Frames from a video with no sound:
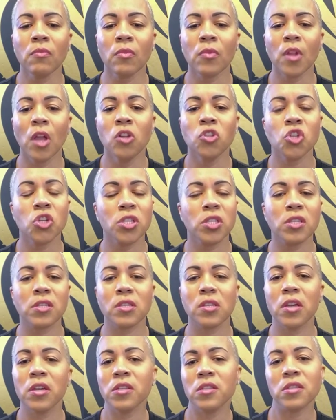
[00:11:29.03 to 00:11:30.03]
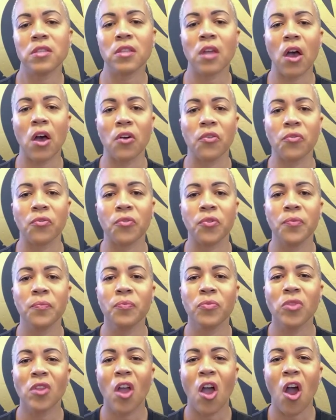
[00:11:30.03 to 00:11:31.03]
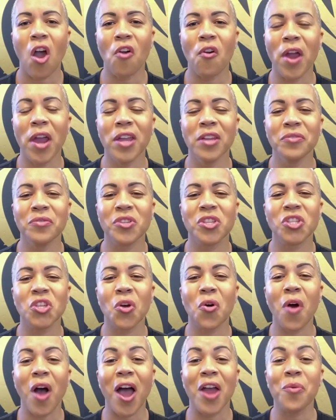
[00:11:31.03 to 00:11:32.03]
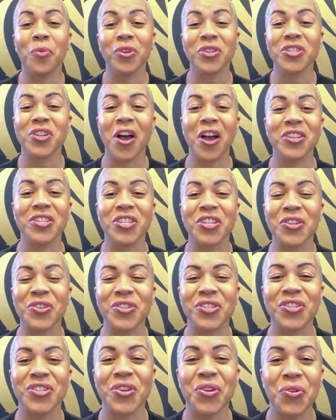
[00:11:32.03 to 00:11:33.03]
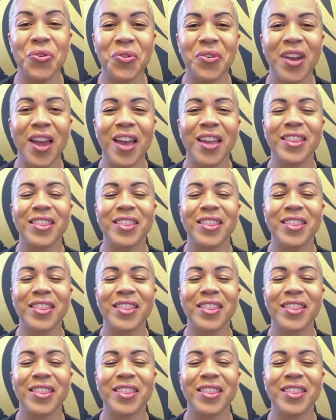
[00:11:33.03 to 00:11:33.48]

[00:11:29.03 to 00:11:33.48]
Just good stuff. All right, so I will talk to you soon.